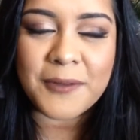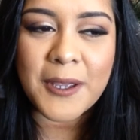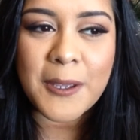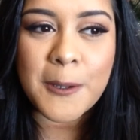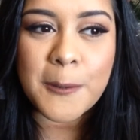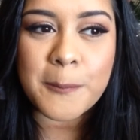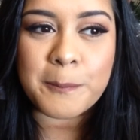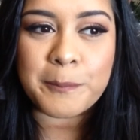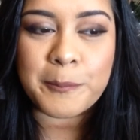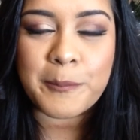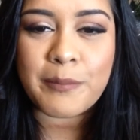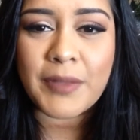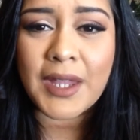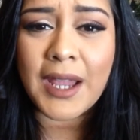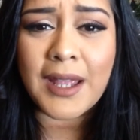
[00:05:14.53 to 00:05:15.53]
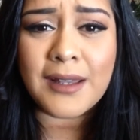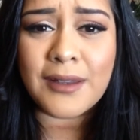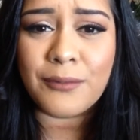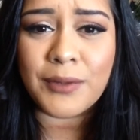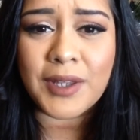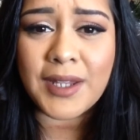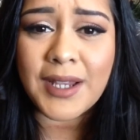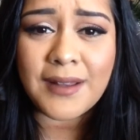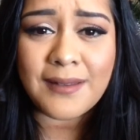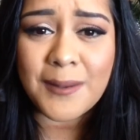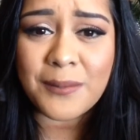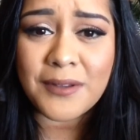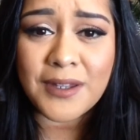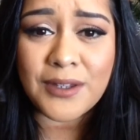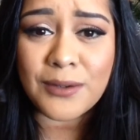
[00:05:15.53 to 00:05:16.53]
And it really is
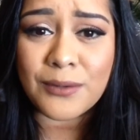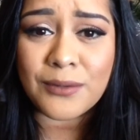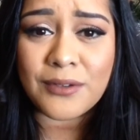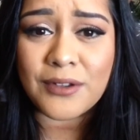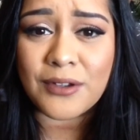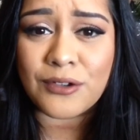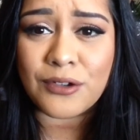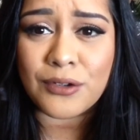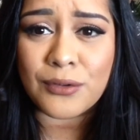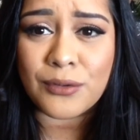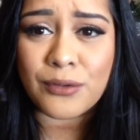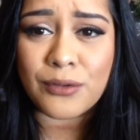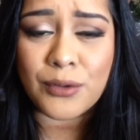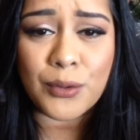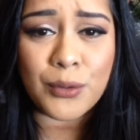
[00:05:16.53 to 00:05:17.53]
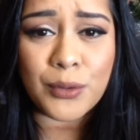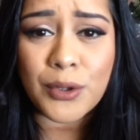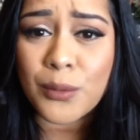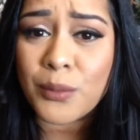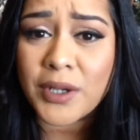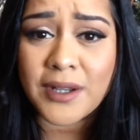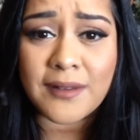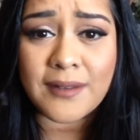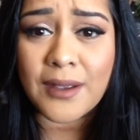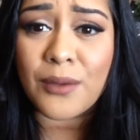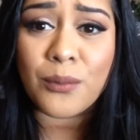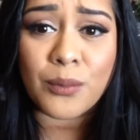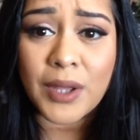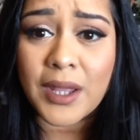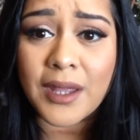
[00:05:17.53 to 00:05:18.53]
up to you to choose who you want to
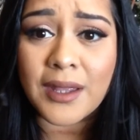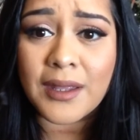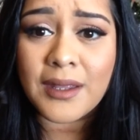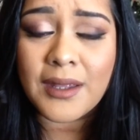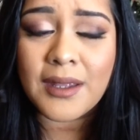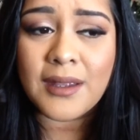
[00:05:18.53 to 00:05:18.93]
tell what.